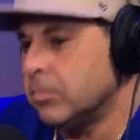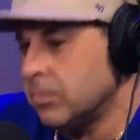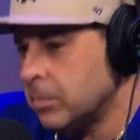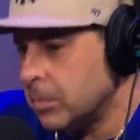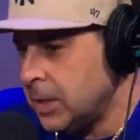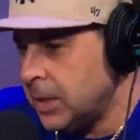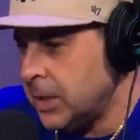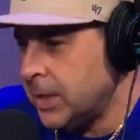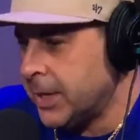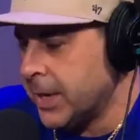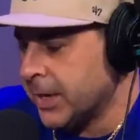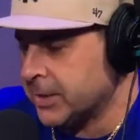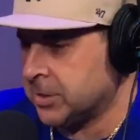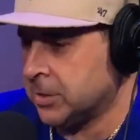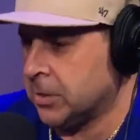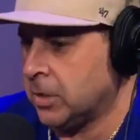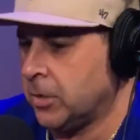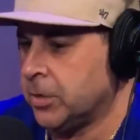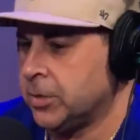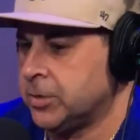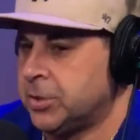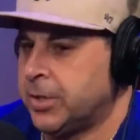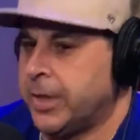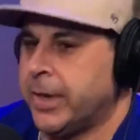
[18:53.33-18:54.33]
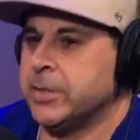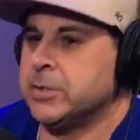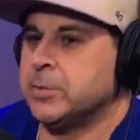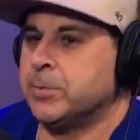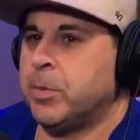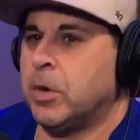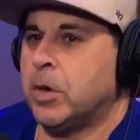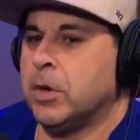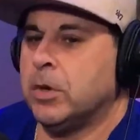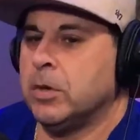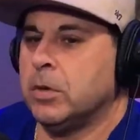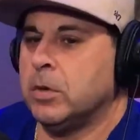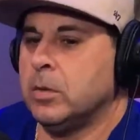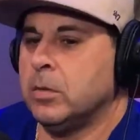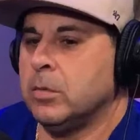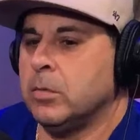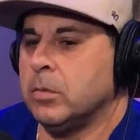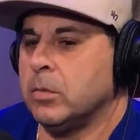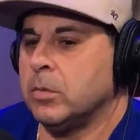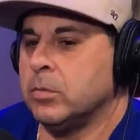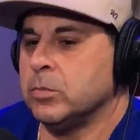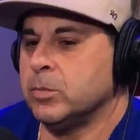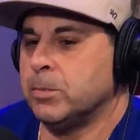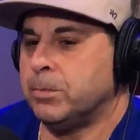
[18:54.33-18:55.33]
he gets another chance. But
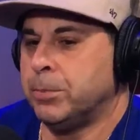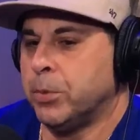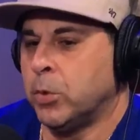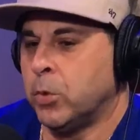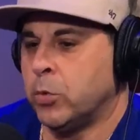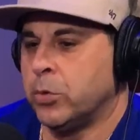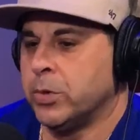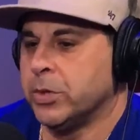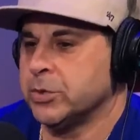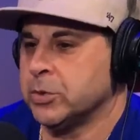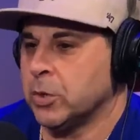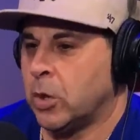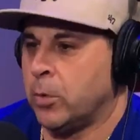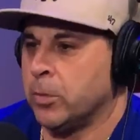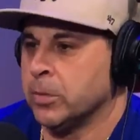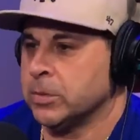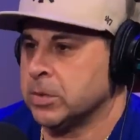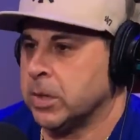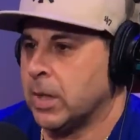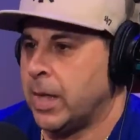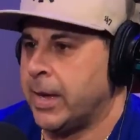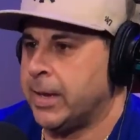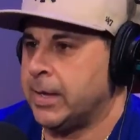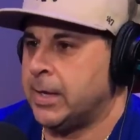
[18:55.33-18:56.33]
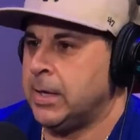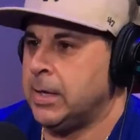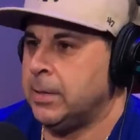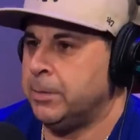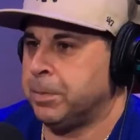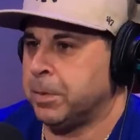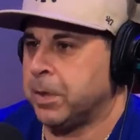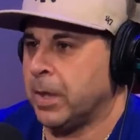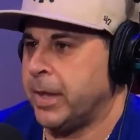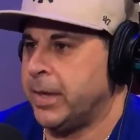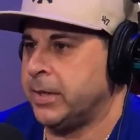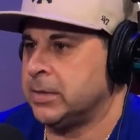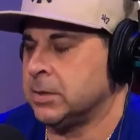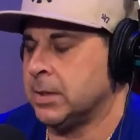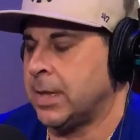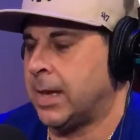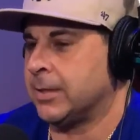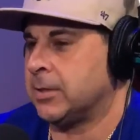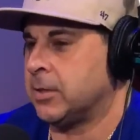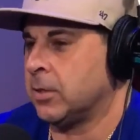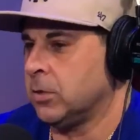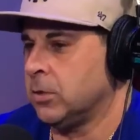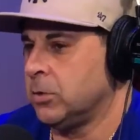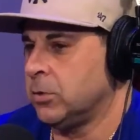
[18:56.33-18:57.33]
Boone is almost like he plays
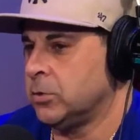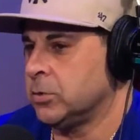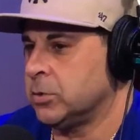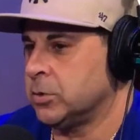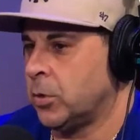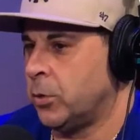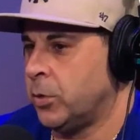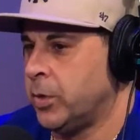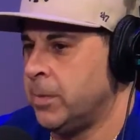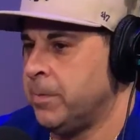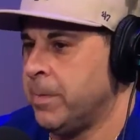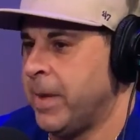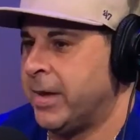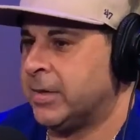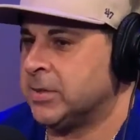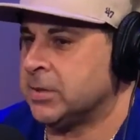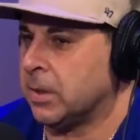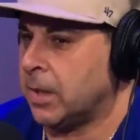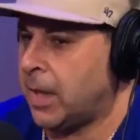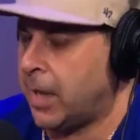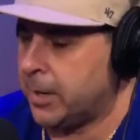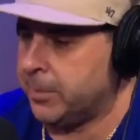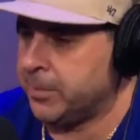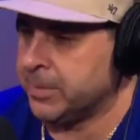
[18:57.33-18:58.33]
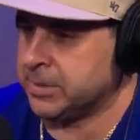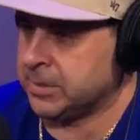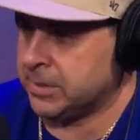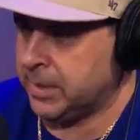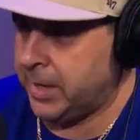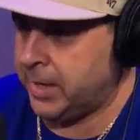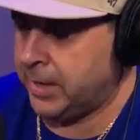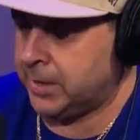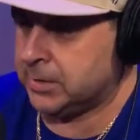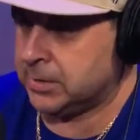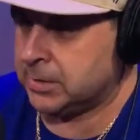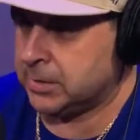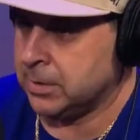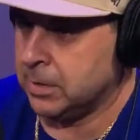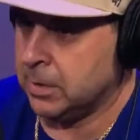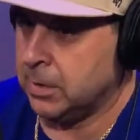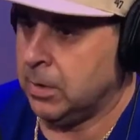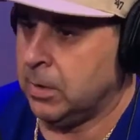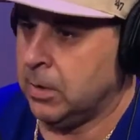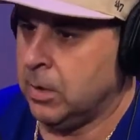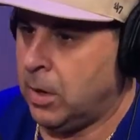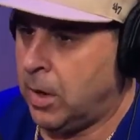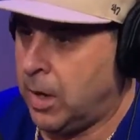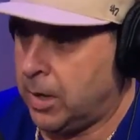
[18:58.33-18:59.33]
not to lose, so he makes a lot of mistakes
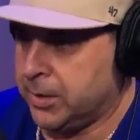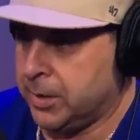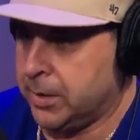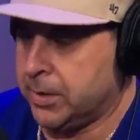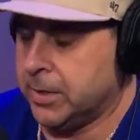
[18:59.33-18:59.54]
on the